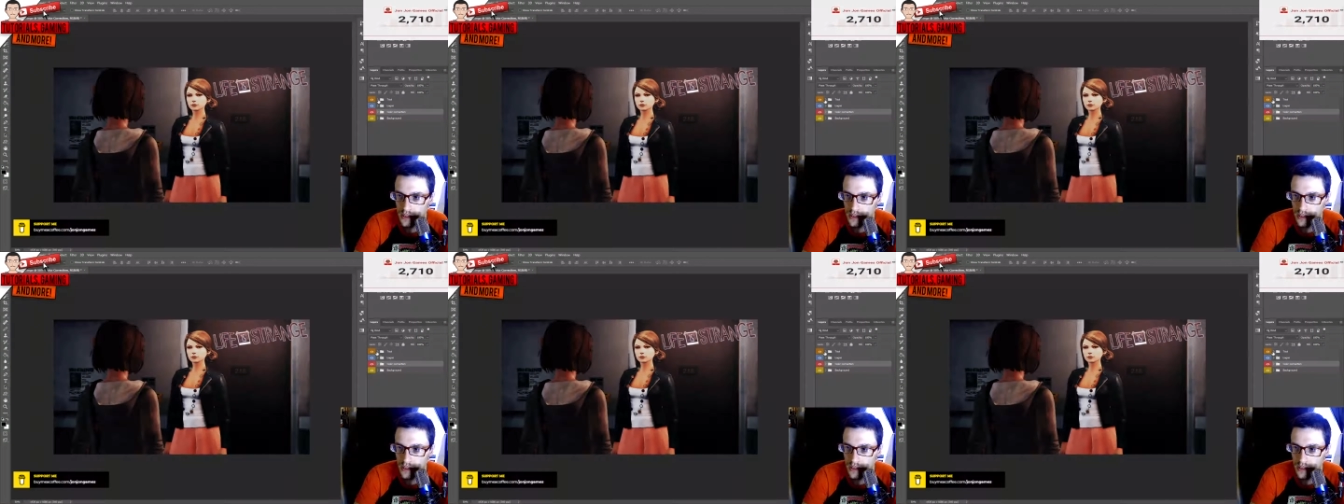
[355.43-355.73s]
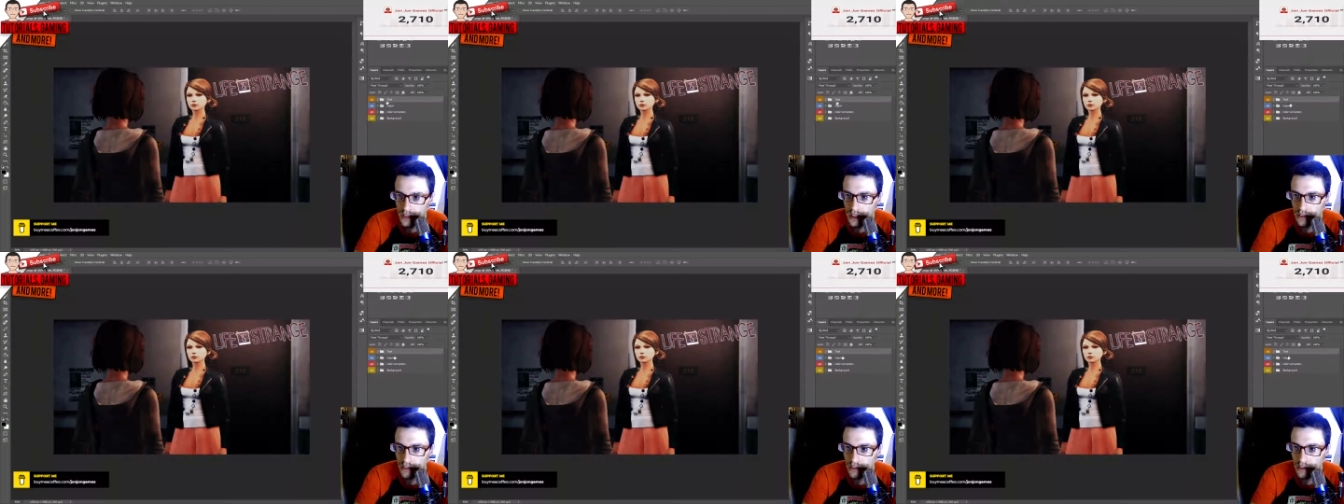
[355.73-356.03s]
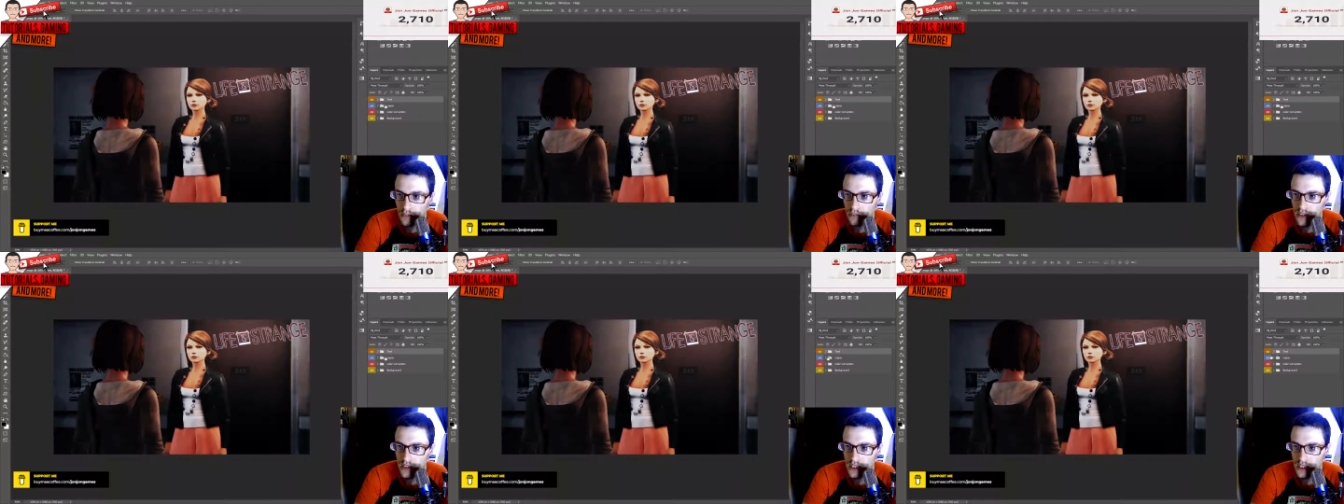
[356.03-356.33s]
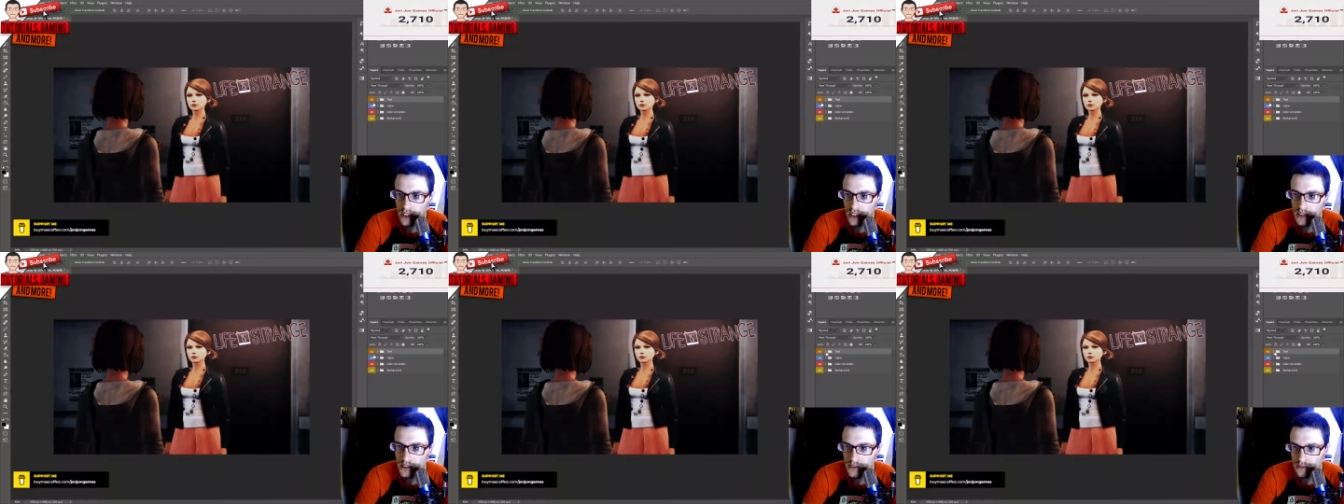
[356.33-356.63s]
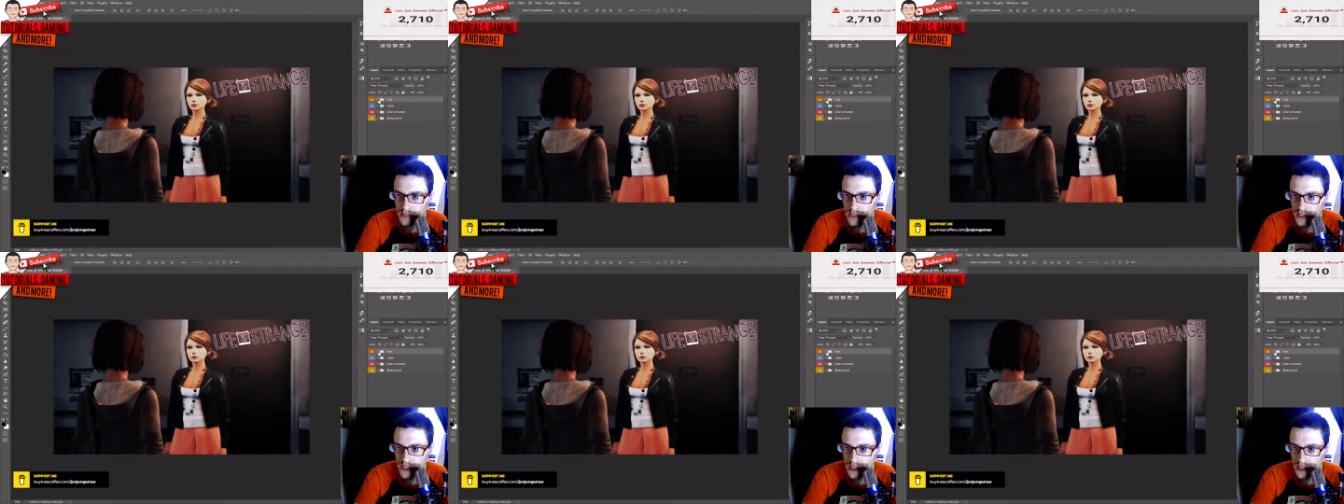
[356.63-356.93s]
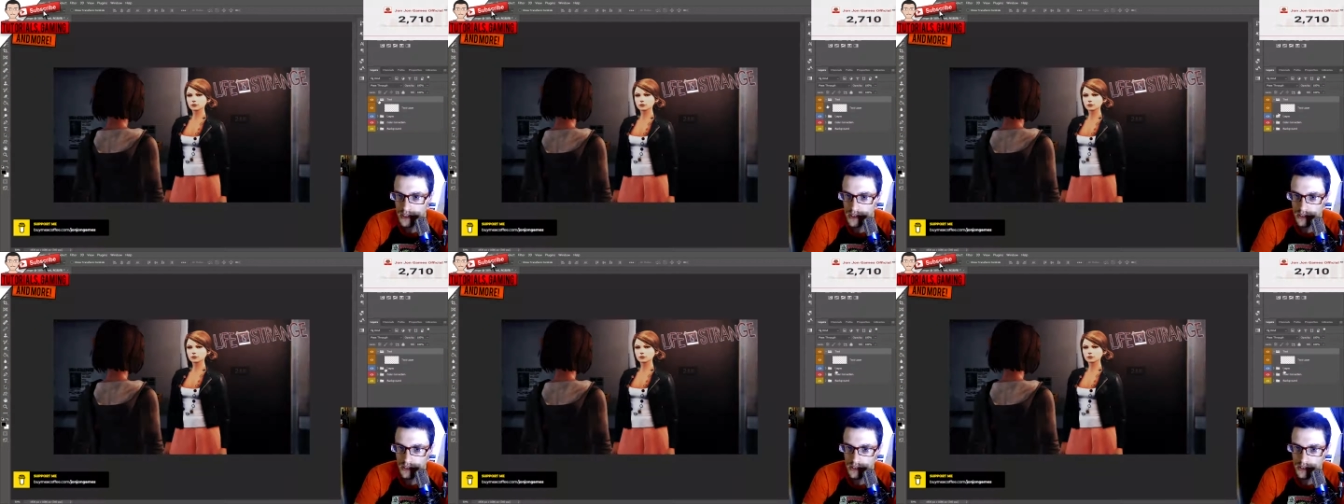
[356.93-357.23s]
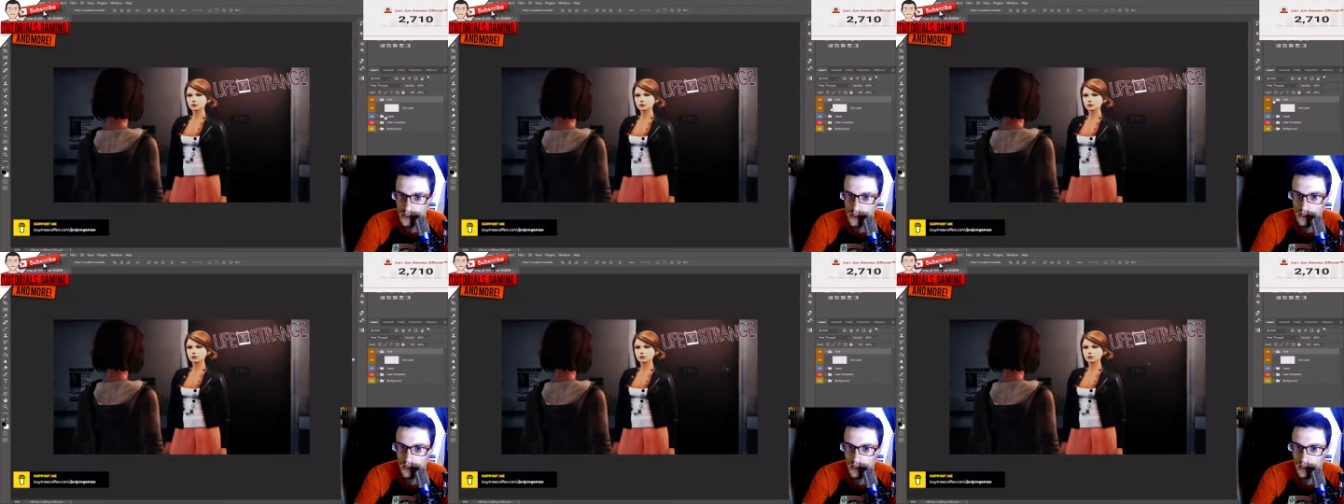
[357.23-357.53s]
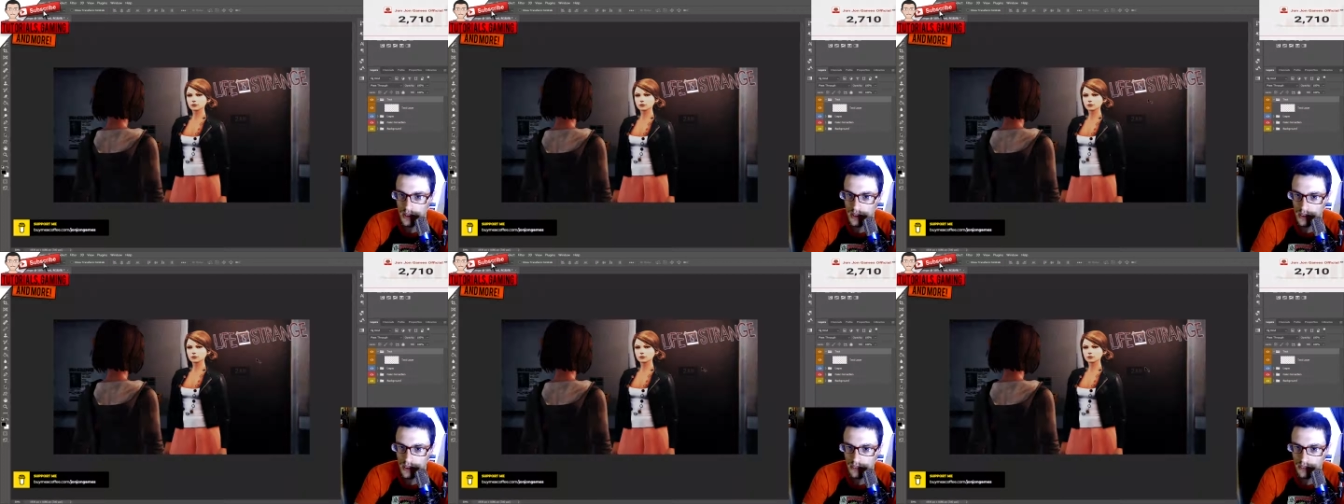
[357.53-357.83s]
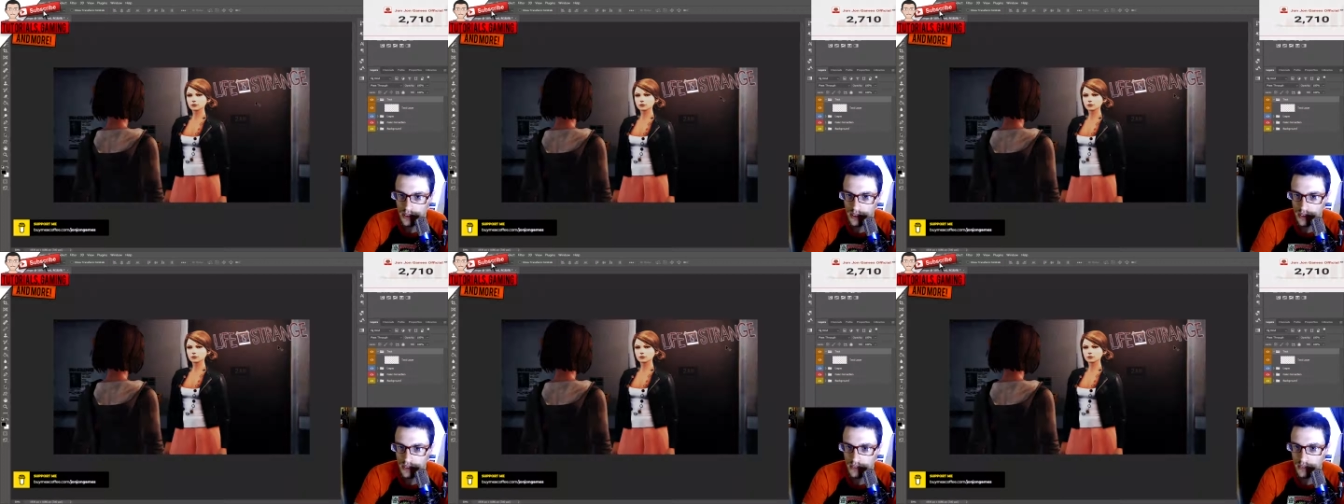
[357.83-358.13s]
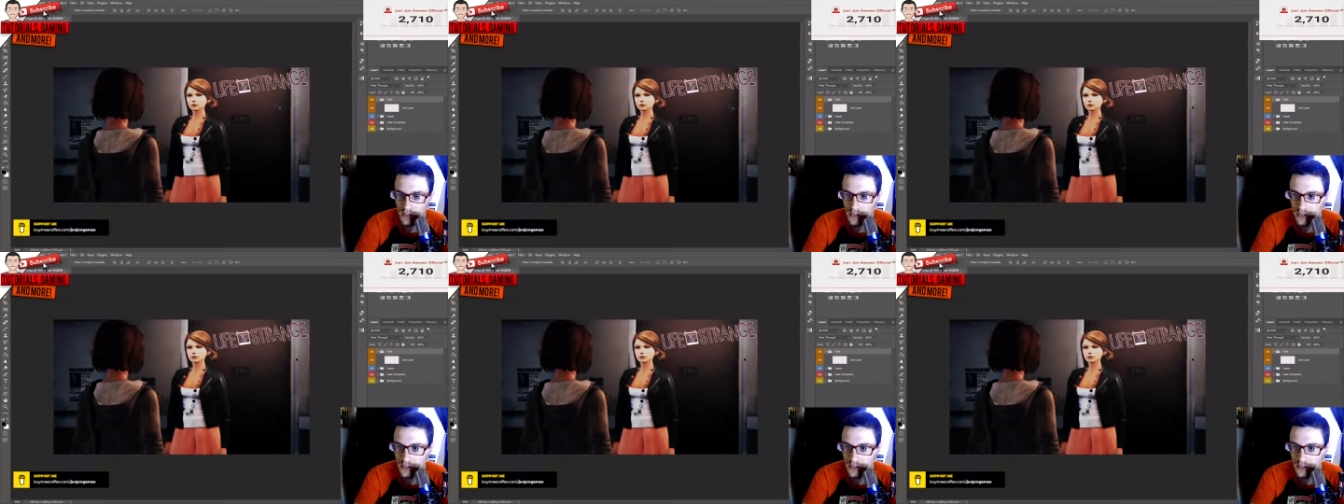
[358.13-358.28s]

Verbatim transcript: Now I want to add some text to this thumbnail.